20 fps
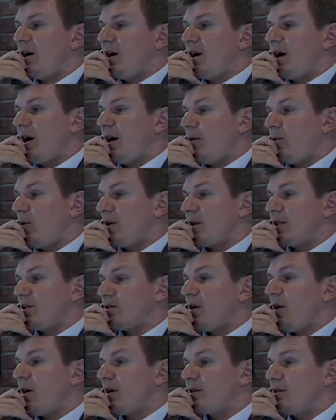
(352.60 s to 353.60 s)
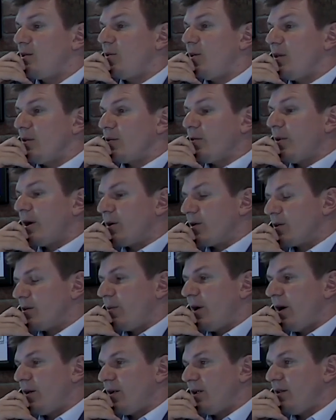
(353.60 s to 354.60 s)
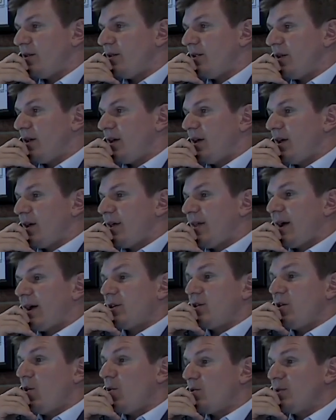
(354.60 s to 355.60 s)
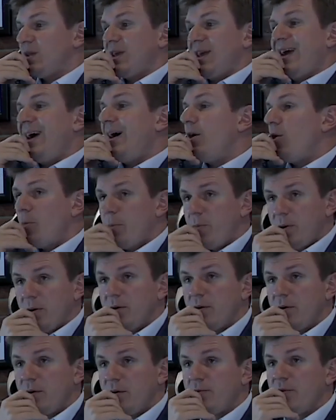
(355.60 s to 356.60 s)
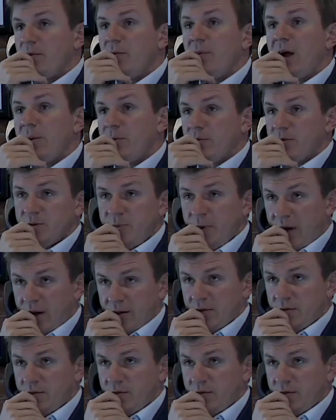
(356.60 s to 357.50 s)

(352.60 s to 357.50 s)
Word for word: I want to talk to you on the record about it. That could only help from my perspective.